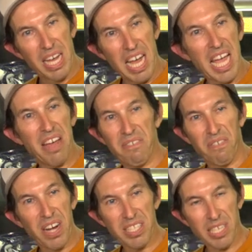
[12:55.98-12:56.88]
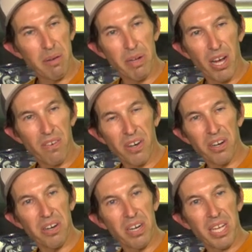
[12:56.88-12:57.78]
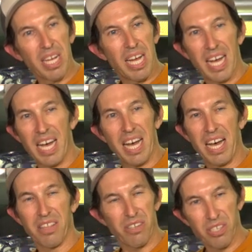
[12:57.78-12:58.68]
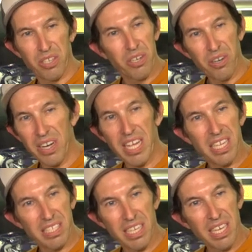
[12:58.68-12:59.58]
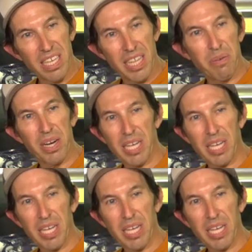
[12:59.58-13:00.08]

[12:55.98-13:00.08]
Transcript: I had friends coming over, uh, other scooterists. They want